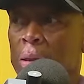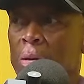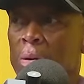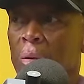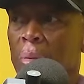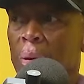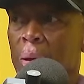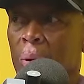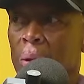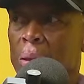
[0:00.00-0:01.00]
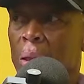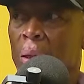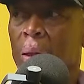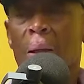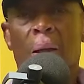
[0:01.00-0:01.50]
Yeah, yeah. You understand? Yeah.
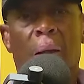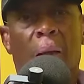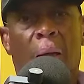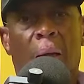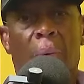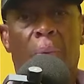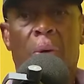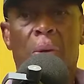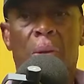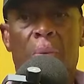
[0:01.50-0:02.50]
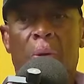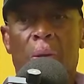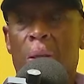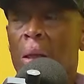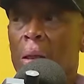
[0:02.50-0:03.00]
Uh, because
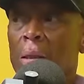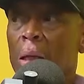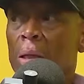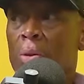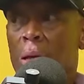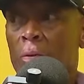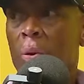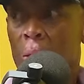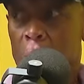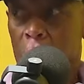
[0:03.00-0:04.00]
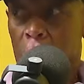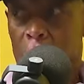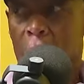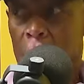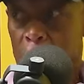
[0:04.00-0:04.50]
because these days you have to
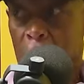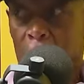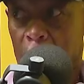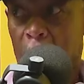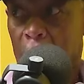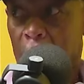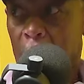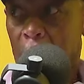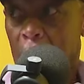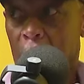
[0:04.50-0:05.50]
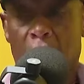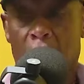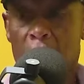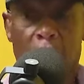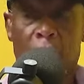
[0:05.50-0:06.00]
rotate the squad. Eh? Yes, yes. You
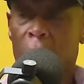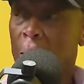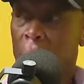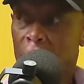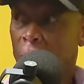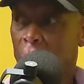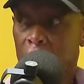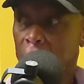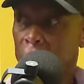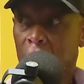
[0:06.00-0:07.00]
cannot play with eleven. So, yeah.